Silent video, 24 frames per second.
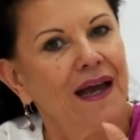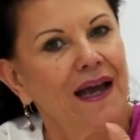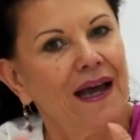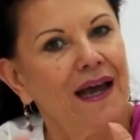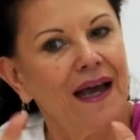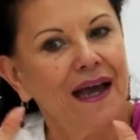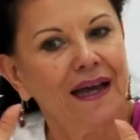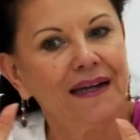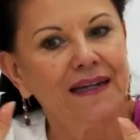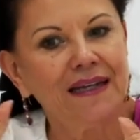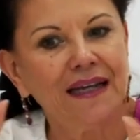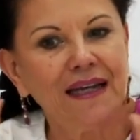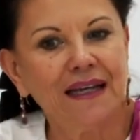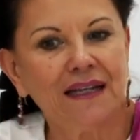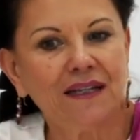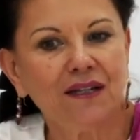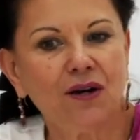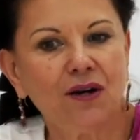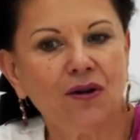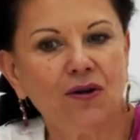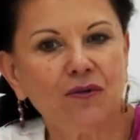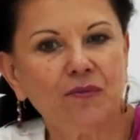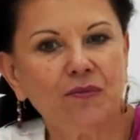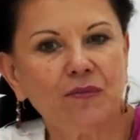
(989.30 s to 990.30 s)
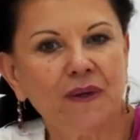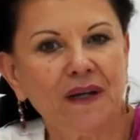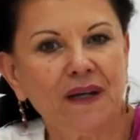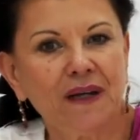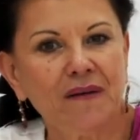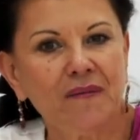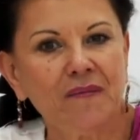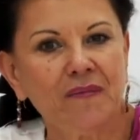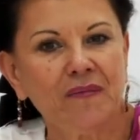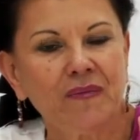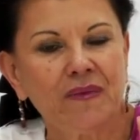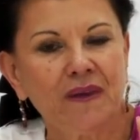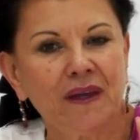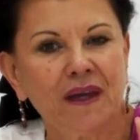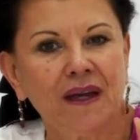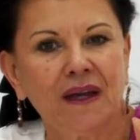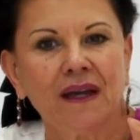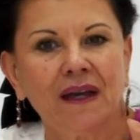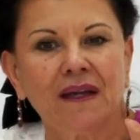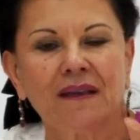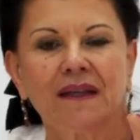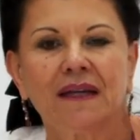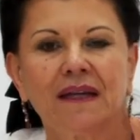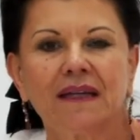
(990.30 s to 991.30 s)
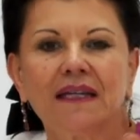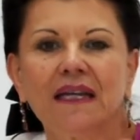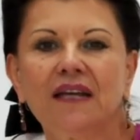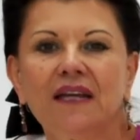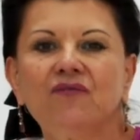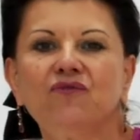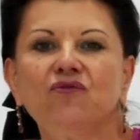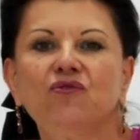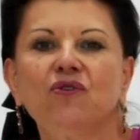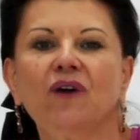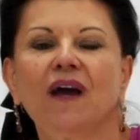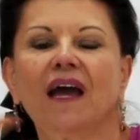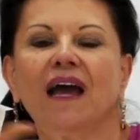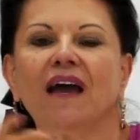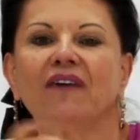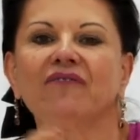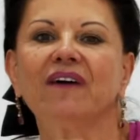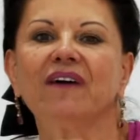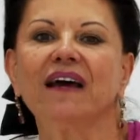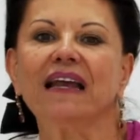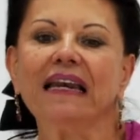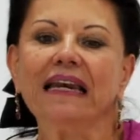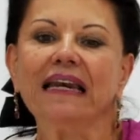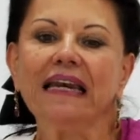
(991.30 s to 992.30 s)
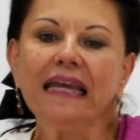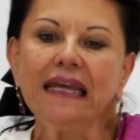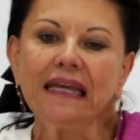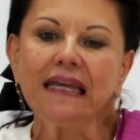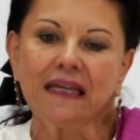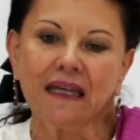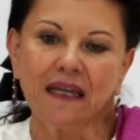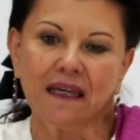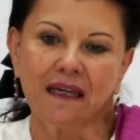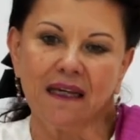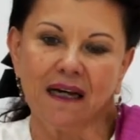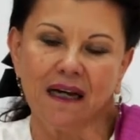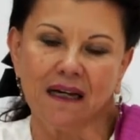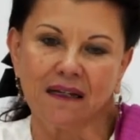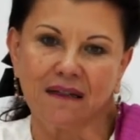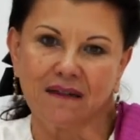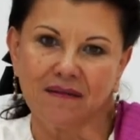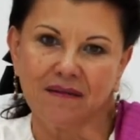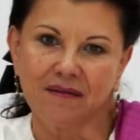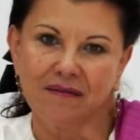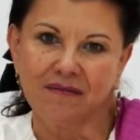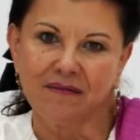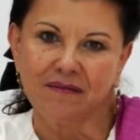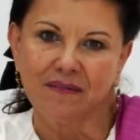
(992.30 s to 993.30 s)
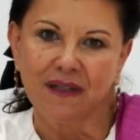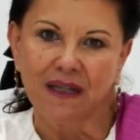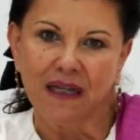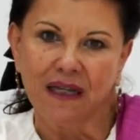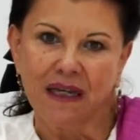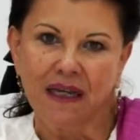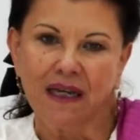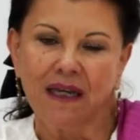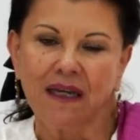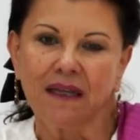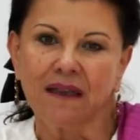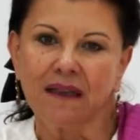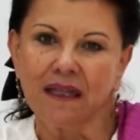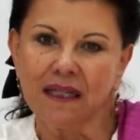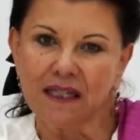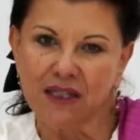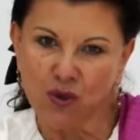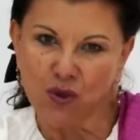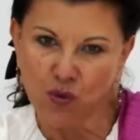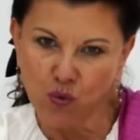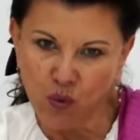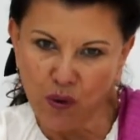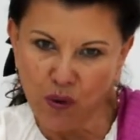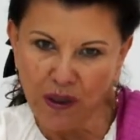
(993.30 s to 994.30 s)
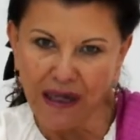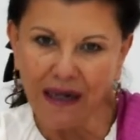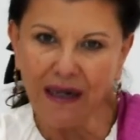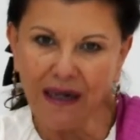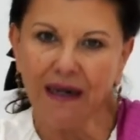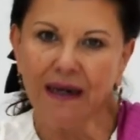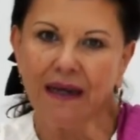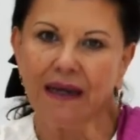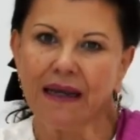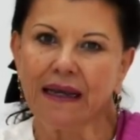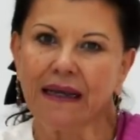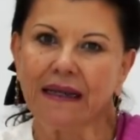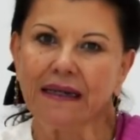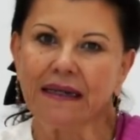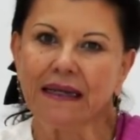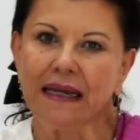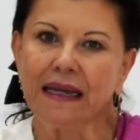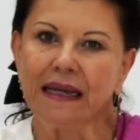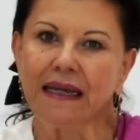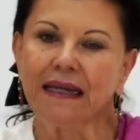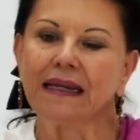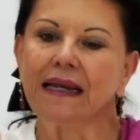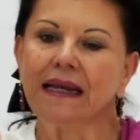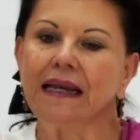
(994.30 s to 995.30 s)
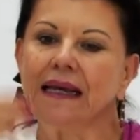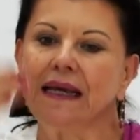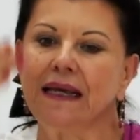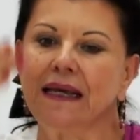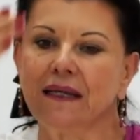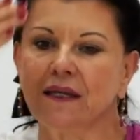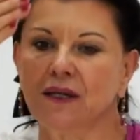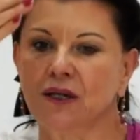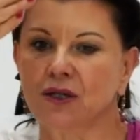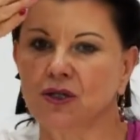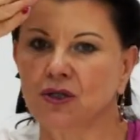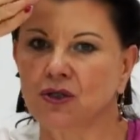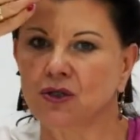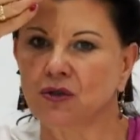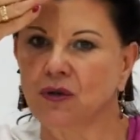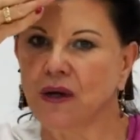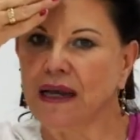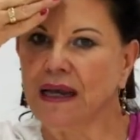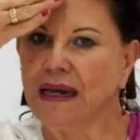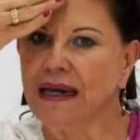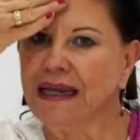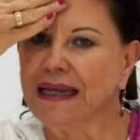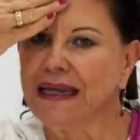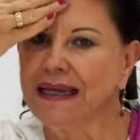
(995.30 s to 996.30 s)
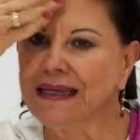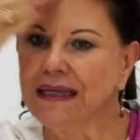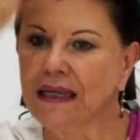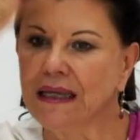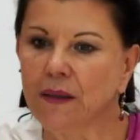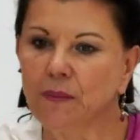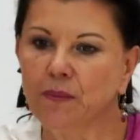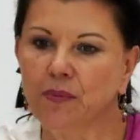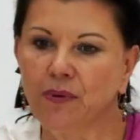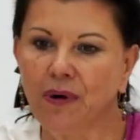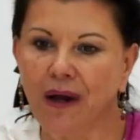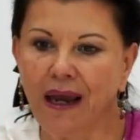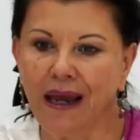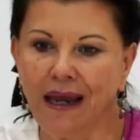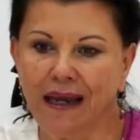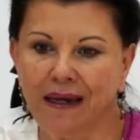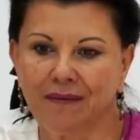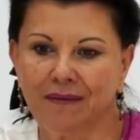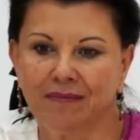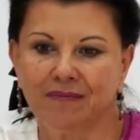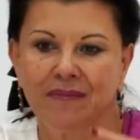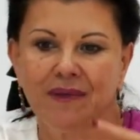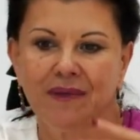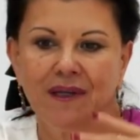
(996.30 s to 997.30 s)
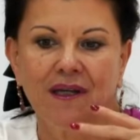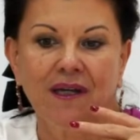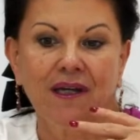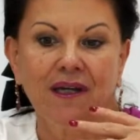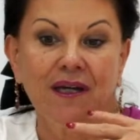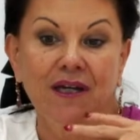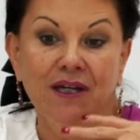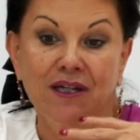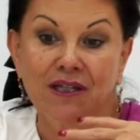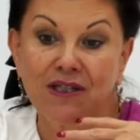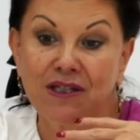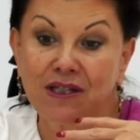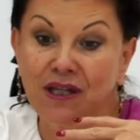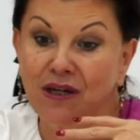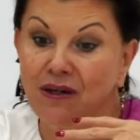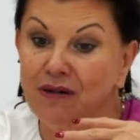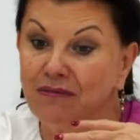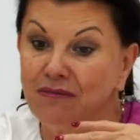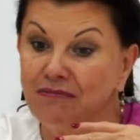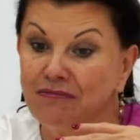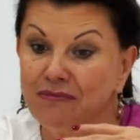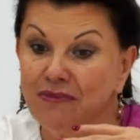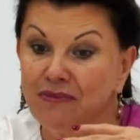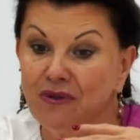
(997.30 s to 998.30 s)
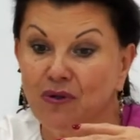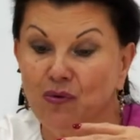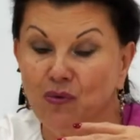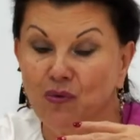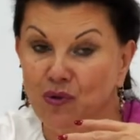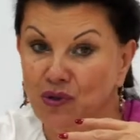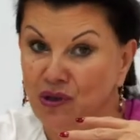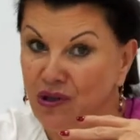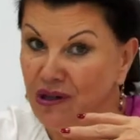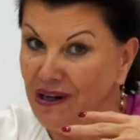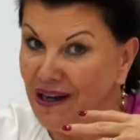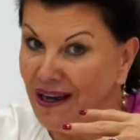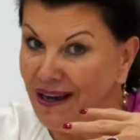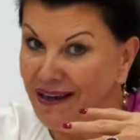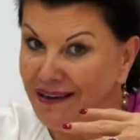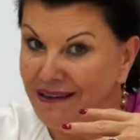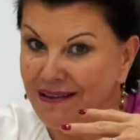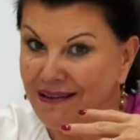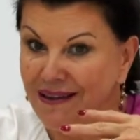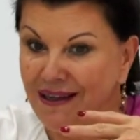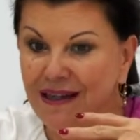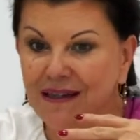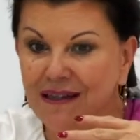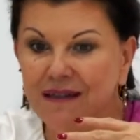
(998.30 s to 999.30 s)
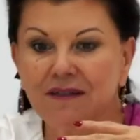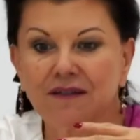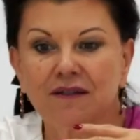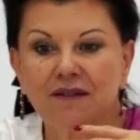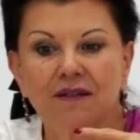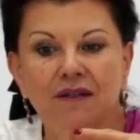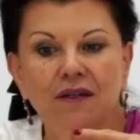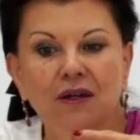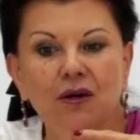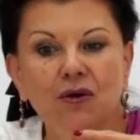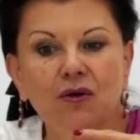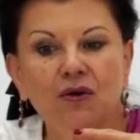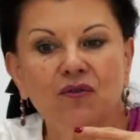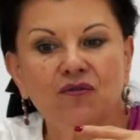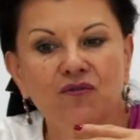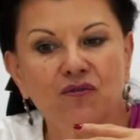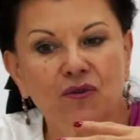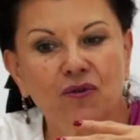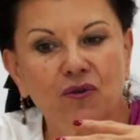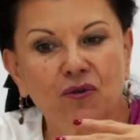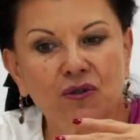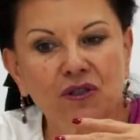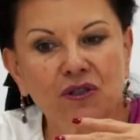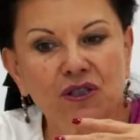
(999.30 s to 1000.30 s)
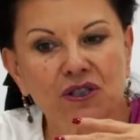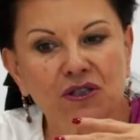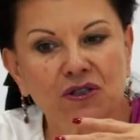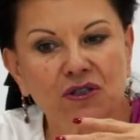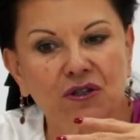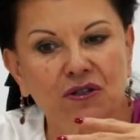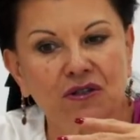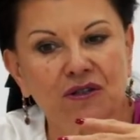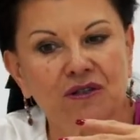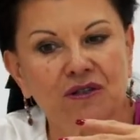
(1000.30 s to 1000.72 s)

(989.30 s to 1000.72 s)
And he told me that if you have a leaky gut, this will indeed lead to a leaky brain. So, would you like that? No, of course not.